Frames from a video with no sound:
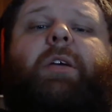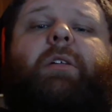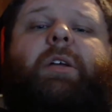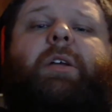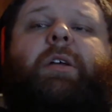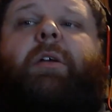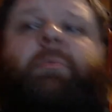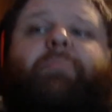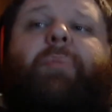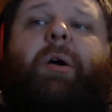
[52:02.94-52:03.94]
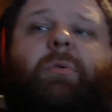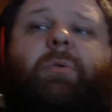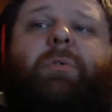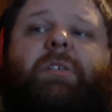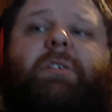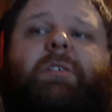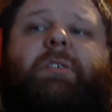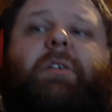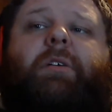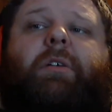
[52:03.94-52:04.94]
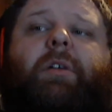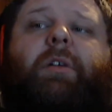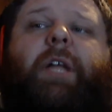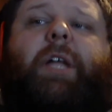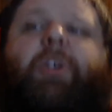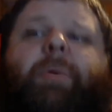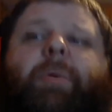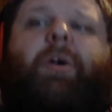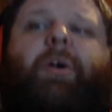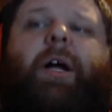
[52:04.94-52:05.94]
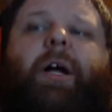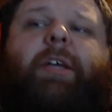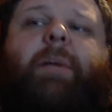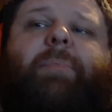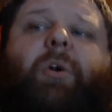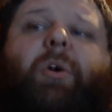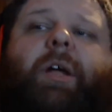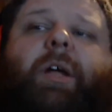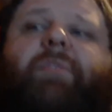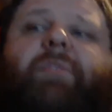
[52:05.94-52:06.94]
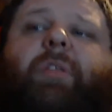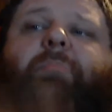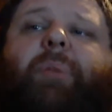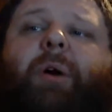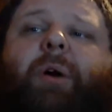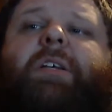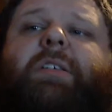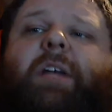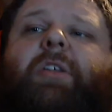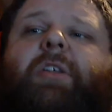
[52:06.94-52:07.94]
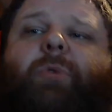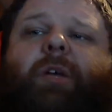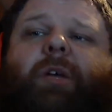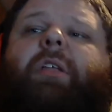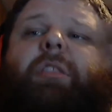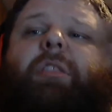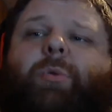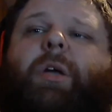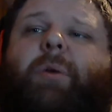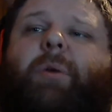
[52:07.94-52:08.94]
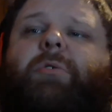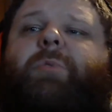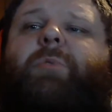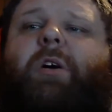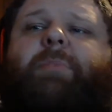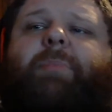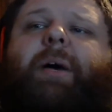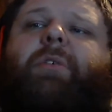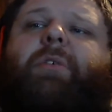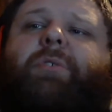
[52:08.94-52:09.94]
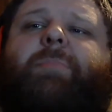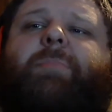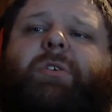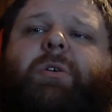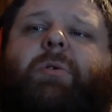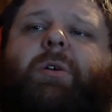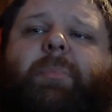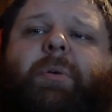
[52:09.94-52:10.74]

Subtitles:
killing boats, like you remember how I kept going after the boats because I knew killing 3 boats would cause a battleship to show up?